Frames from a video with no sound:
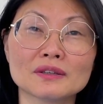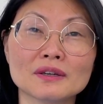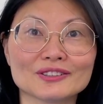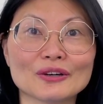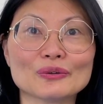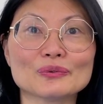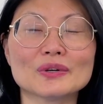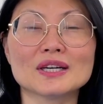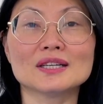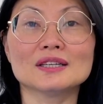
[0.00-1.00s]
So
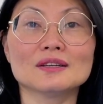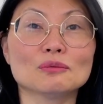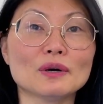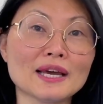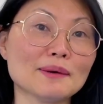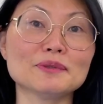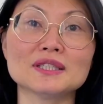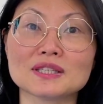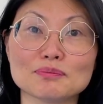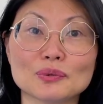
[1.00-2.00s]
what happened
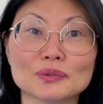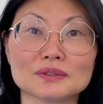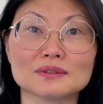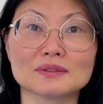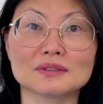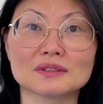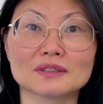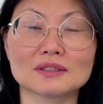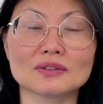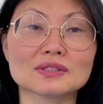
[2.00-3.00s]
is important,
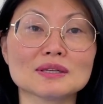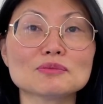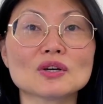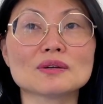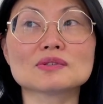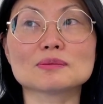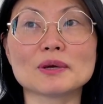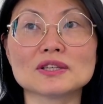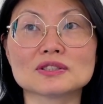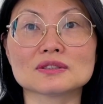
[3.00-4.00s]
because sometimes the
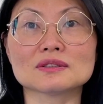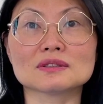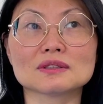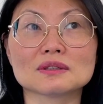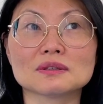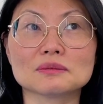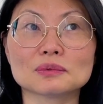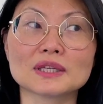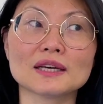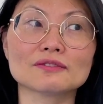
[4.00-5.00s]
patient
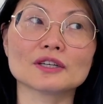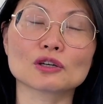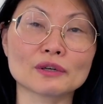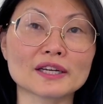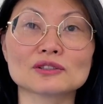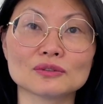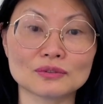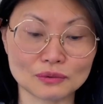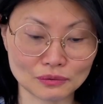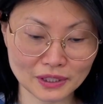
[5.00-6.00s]
would have a cracked tooth
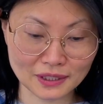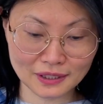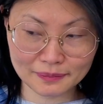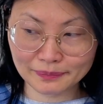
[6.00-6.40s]
already.